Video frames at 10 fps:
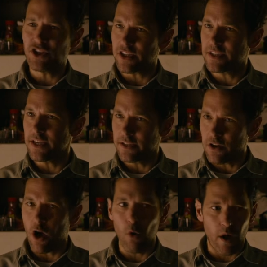I just need to
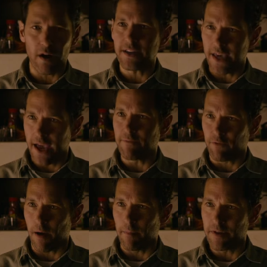know where it came
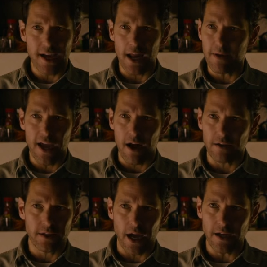from. It's got to be
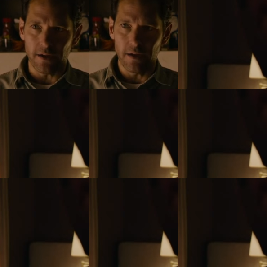airtight.